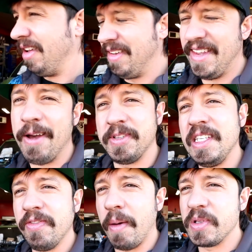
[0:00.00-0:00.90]
Now to
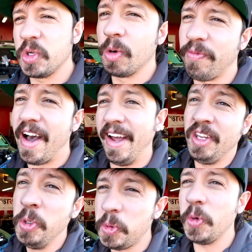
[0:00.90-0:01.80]
see if I'm a certified
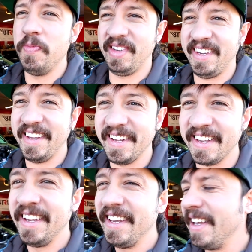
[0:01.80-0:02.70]
YouTube
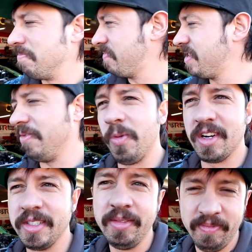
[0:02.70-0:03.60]
mechanic and see if it works.